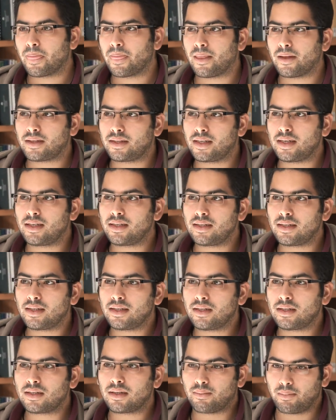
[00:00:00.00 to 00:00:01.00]
The
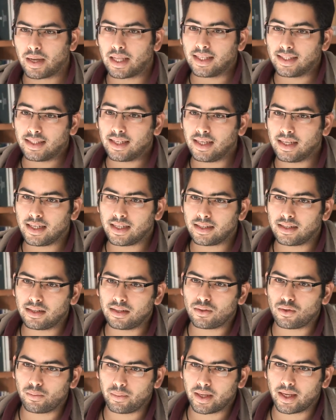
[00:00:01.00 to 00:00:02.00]
citizens,
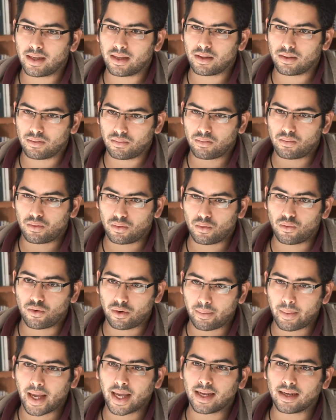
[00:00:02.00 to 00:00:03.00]
Palestinians who
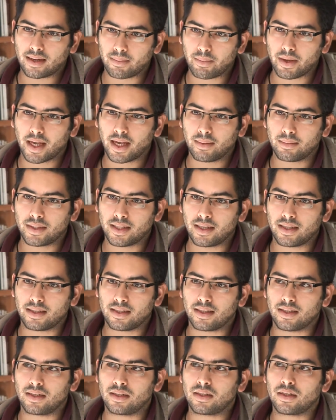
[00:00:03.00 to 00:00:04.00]
remained and became
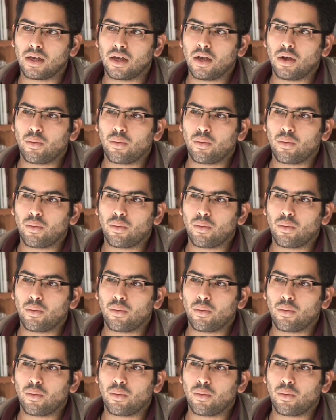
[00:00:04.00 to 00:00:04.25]
citizens,